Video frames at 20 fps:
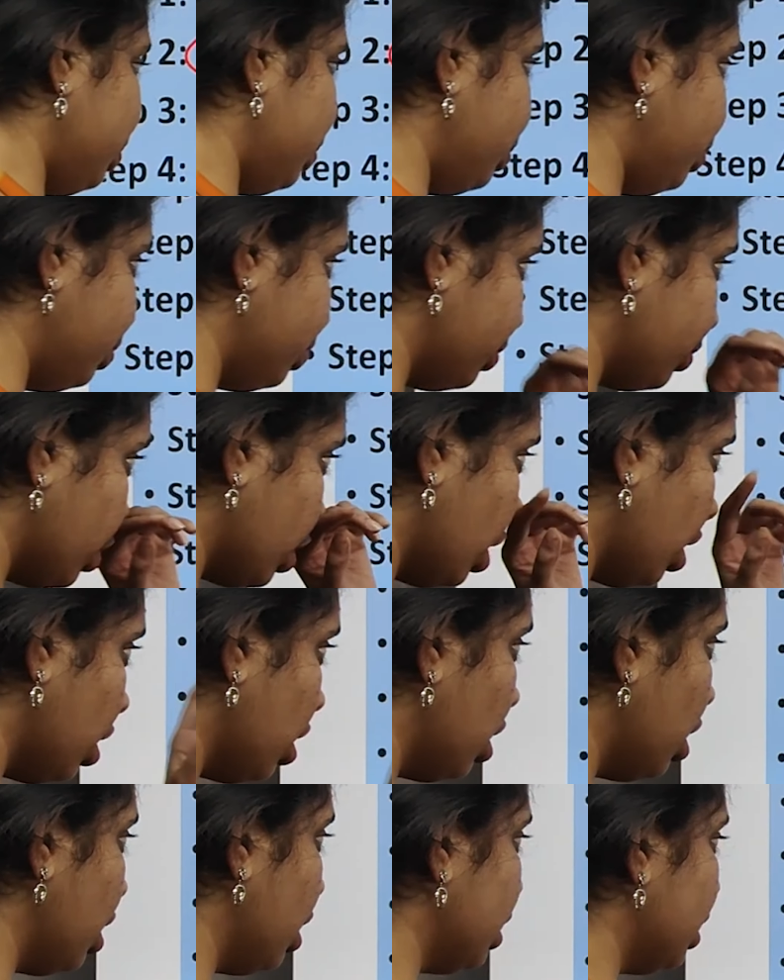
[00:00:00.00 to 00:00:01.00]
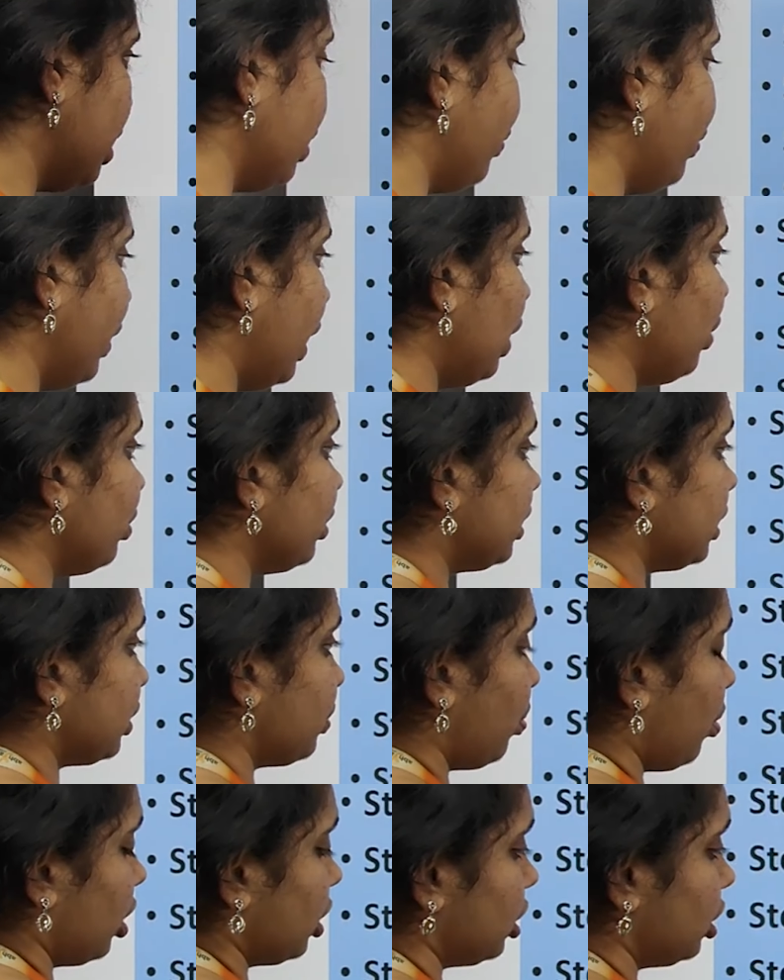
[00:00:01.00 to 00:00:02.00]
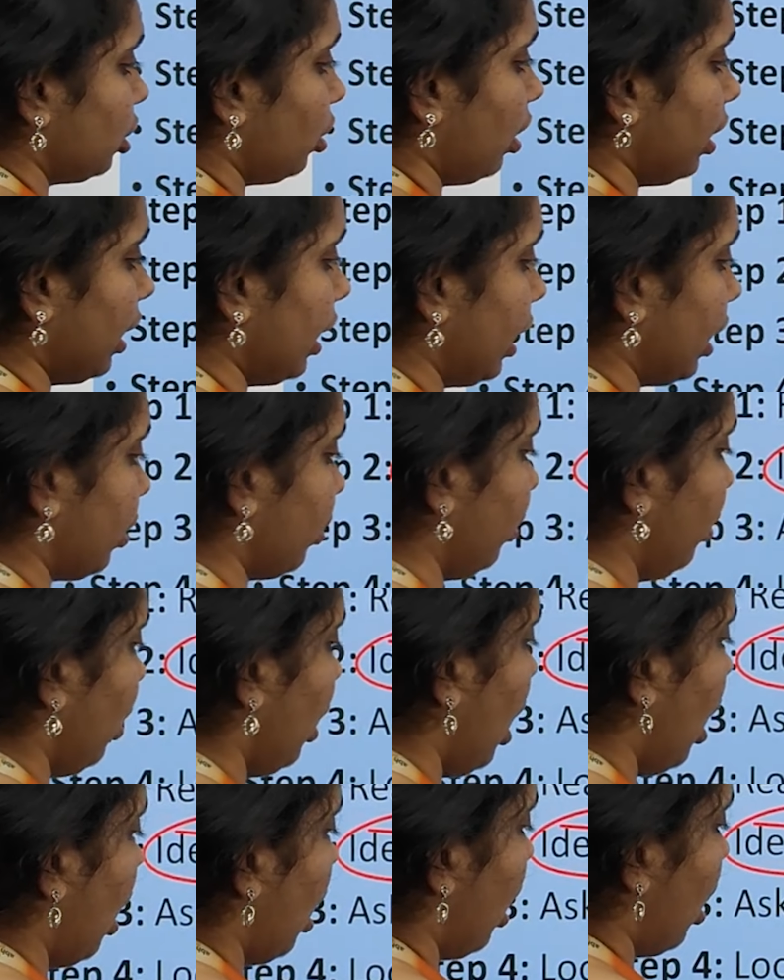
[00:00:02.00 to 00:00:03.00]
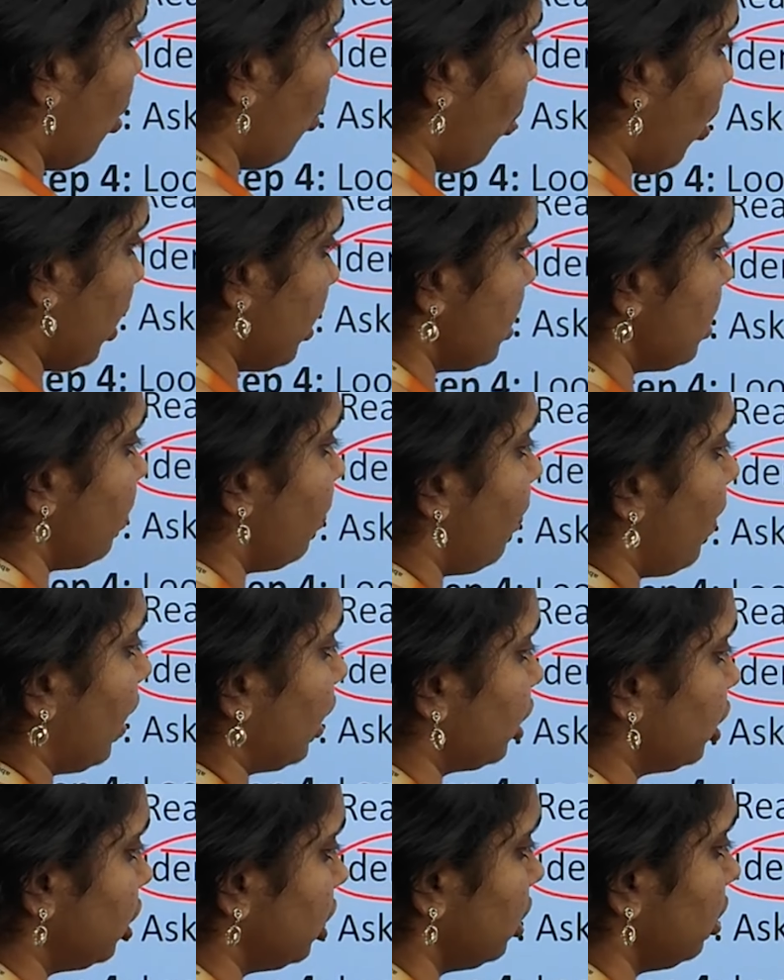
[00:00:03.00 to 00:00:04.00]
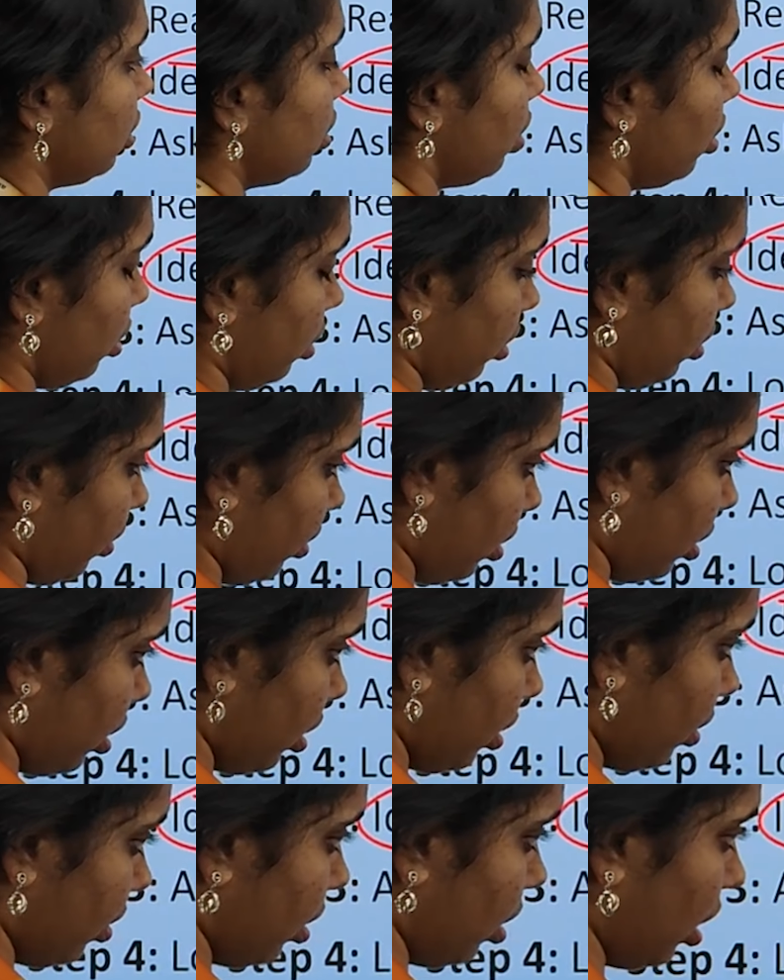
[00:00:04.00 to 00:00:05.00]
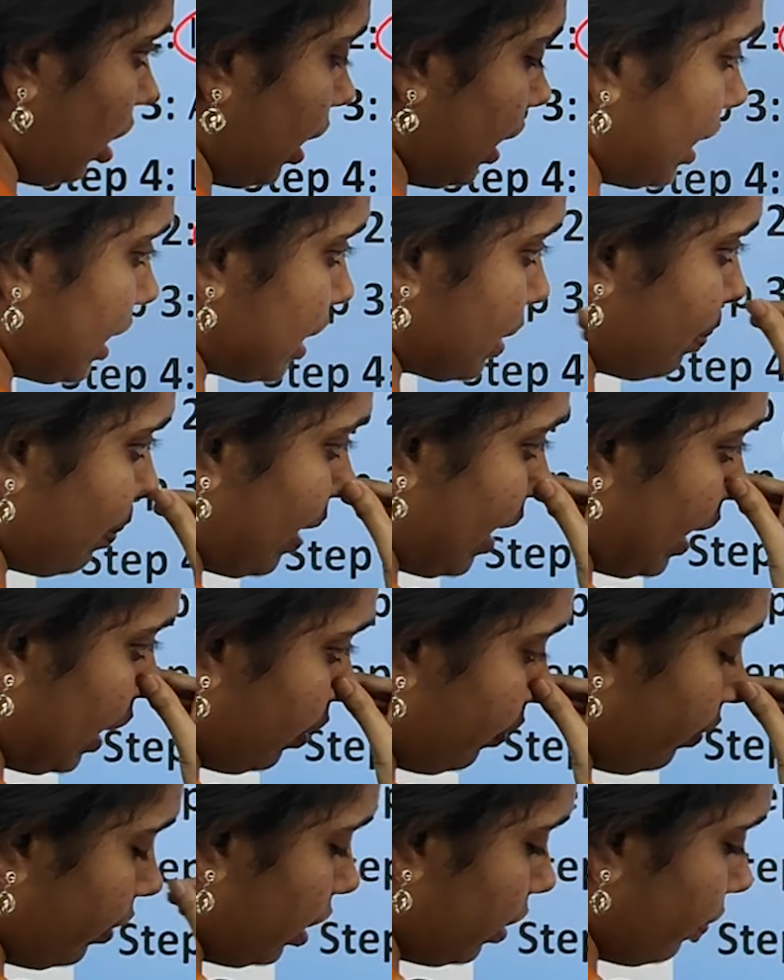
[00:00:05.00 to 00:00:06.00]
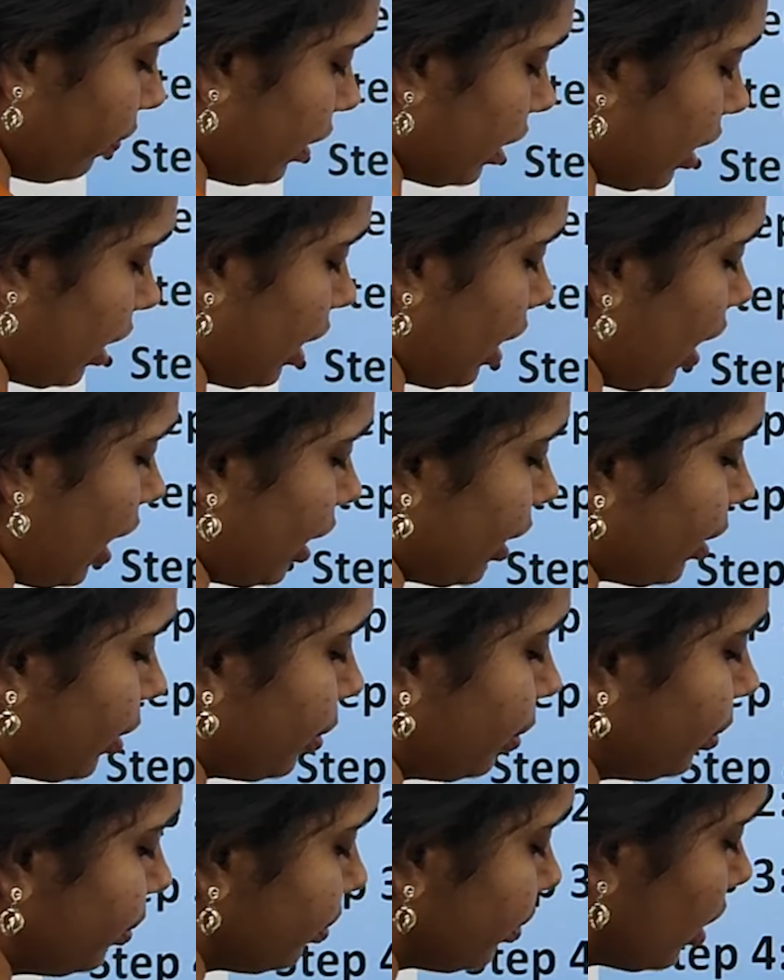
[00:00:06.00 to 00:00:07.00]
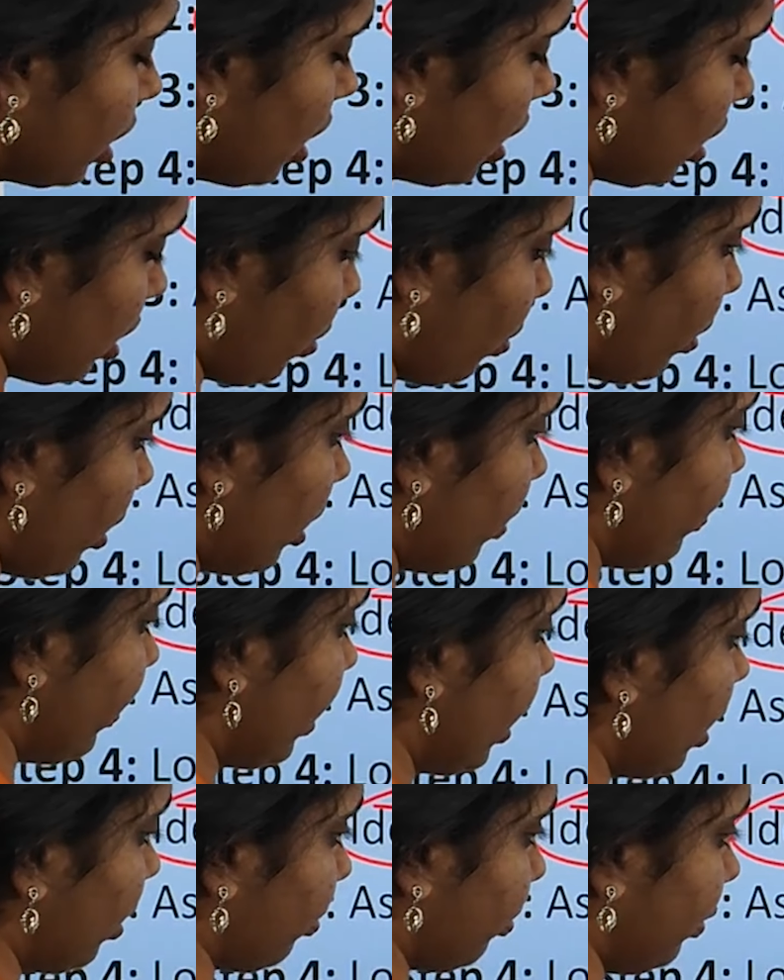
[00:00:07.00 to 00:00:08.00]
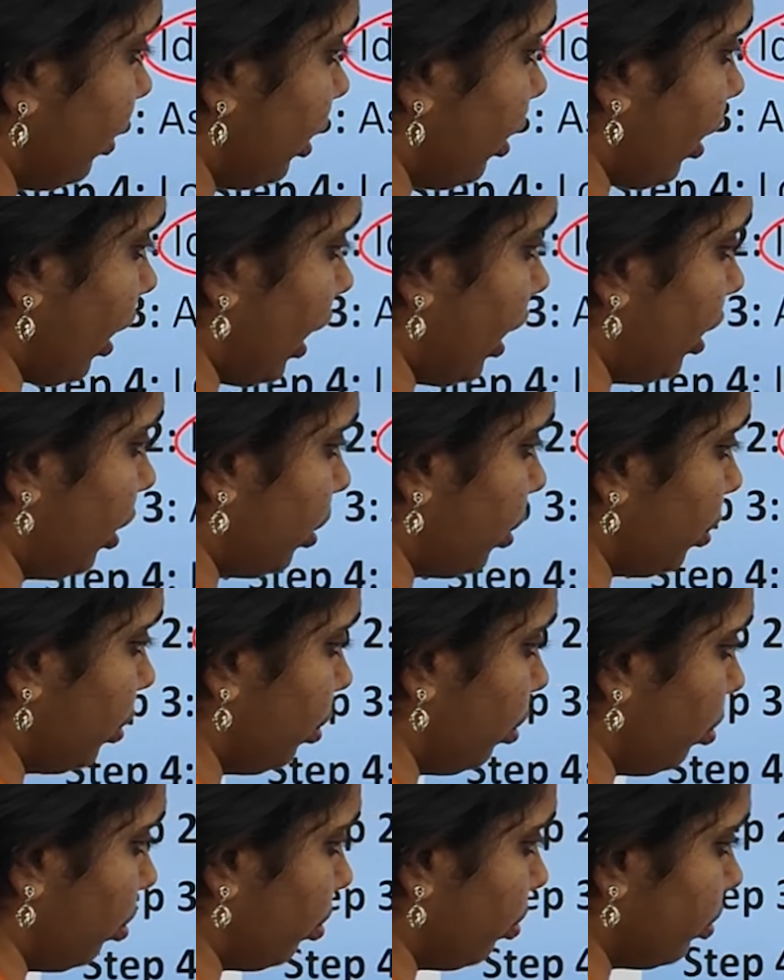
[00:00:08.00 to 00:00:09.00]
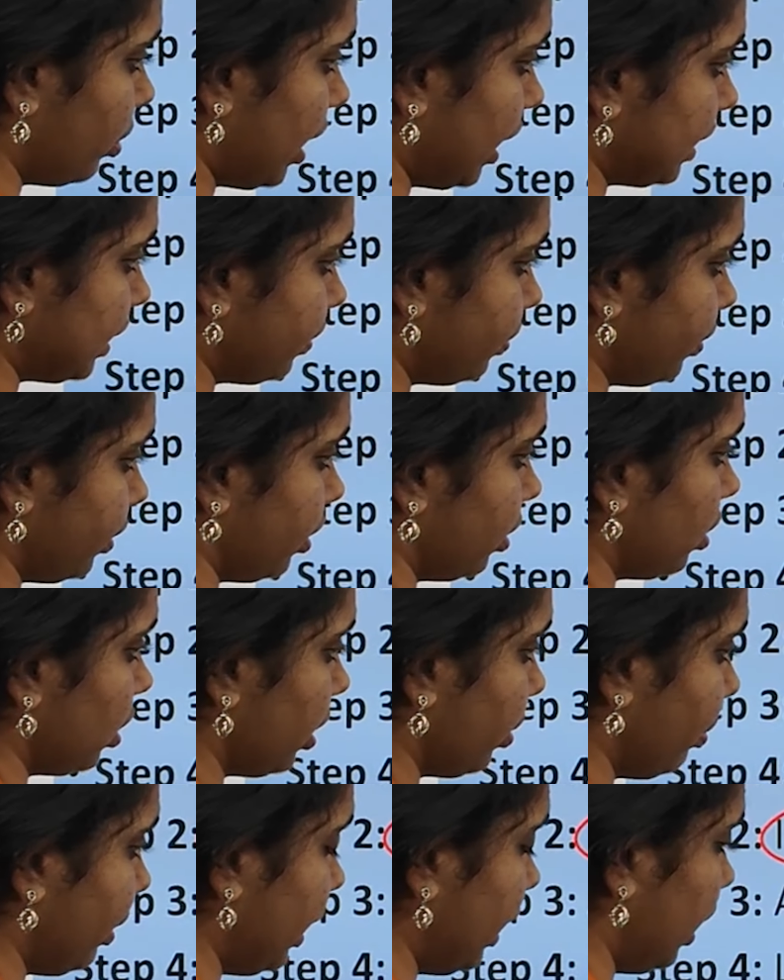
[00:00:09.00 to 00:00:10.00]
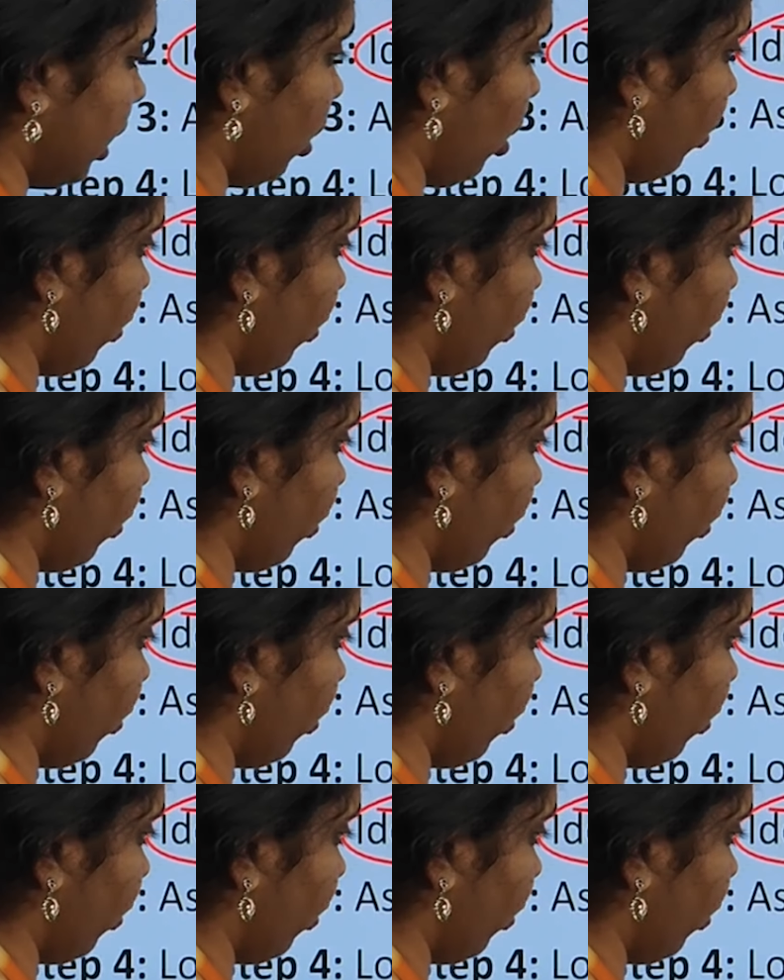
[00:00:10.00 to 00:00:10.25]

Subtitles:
the word which is positive or negative, what is the function it is playing with regard to the word we are trying to decipher, the meaning